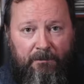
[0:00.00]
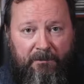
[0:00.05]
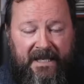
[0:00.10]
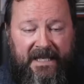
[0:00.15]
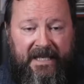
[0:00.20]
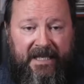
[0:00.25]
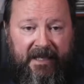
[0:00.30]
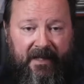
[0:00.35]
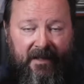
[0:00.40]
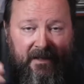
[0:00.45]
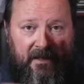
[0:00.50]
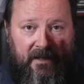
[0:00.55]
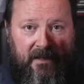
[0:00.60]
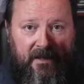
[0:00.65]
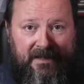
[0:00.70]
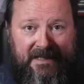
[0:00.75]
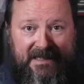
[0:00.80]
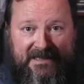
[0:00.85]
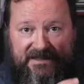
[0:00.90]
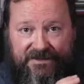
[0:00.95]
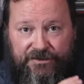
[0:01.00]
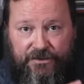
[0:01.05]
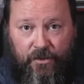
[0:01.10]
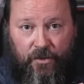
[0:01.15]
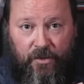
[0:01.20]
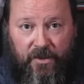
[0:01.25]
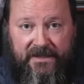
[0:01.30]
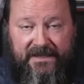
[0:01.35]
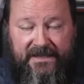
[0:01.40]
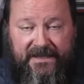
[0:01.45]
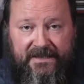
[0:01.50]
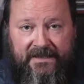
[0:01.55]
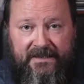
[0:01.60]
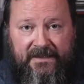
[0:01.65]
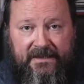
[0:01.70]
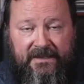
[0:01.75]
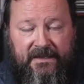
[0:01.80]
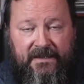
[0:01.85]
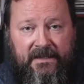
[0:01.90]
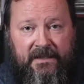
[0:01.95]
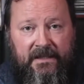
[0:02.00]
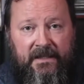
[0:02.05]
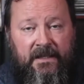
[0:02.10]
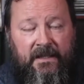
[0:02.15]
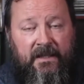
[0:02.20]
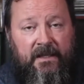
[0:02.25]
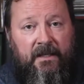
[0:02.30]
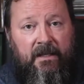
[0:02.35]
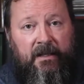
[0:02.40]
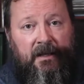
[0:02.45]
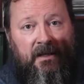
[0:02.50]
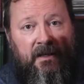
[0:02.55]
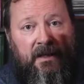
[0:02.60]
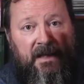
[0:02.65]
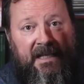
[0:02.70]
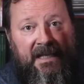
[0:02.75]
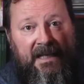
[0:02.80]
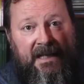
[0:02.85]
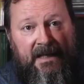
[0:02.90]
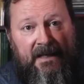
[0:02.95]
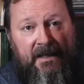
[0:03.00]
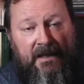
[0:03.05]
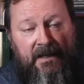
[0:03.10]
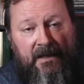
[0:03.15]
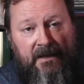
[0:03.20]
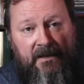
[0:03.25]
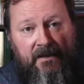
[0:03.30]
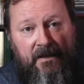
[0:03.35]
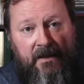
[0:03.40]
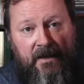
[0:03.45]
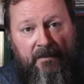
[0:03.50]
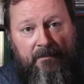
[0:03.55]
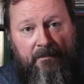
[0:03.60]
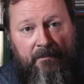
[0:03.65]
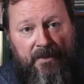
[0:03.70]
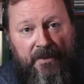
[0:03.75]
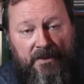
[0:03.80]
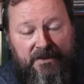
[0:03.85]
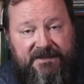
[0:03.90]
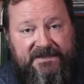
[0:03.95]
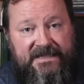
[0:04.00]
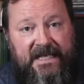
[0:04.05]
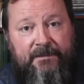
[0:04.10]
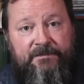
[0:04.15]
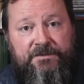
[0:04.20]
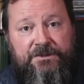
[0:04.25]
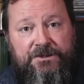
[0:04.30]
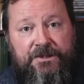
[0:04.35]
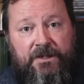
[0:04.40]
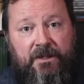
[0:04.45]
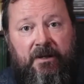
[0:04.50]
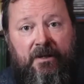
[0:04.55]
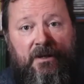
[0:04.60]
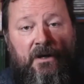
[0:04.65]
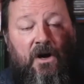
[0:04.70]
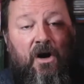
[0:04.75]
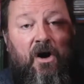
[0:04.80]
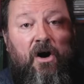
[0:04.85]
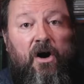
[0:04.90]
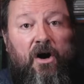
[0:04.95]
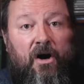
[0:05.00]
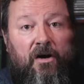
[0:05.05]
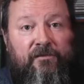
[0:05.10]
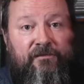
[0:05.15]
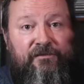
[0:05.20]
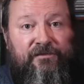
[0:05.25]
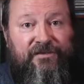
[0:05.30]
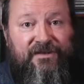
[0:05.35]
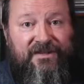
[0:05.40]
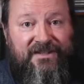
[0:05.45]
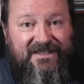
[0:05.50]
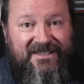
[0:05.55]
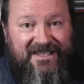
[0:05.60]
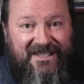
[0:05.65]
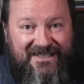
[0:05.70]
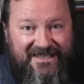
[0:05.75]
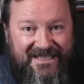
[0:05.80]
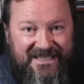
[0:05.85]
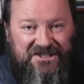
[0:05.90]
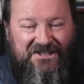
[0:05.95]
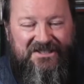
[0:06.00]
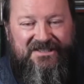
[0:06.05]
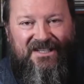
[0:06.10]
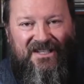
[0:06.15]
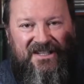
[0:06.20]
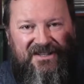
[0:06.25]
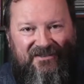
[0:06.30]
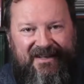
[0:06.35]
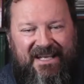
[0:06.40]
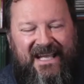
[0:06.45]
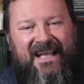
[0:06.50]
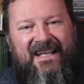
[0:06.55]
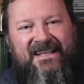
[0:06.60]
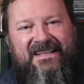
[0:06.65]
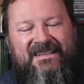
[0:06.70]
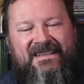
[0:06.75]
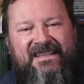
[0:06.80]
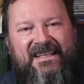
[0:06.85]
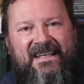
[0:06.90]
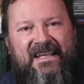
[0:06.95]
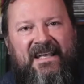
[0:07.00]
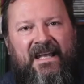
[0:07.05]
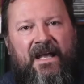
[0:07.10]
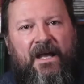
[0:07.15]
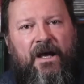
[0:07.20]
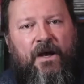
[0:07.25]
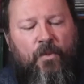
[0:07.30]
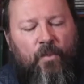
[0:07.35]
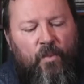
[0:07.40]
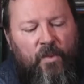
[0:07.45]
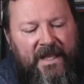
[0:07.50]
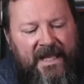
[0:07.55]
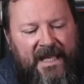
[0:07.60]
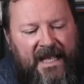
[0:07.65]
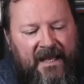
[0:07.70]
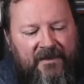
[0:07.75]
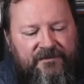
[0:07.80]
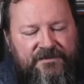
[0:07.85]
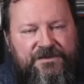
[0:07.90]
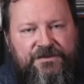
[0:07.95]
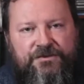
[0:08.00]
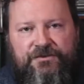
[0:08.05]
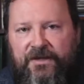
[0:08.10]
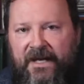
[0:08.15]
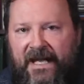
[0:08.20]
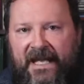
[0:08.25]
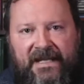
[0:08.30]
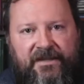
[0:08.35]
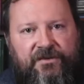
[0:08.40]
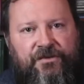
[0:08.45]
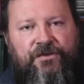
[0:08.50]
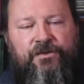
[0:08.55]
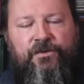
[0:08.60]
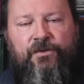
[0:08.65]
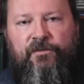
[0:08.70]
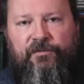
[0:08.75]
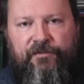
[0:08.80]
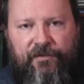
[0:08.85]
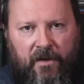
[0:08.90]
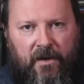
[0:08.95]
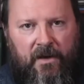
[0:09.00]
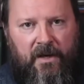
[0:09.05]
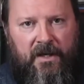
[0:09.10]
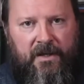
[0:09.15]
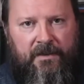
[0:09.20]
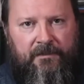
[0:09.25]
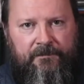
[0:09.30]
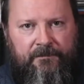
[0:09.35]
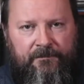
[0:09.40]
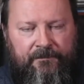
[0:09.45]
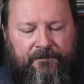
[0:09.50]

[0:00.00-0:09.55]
being distorted in the perception of the digital reality, we have strayed too far.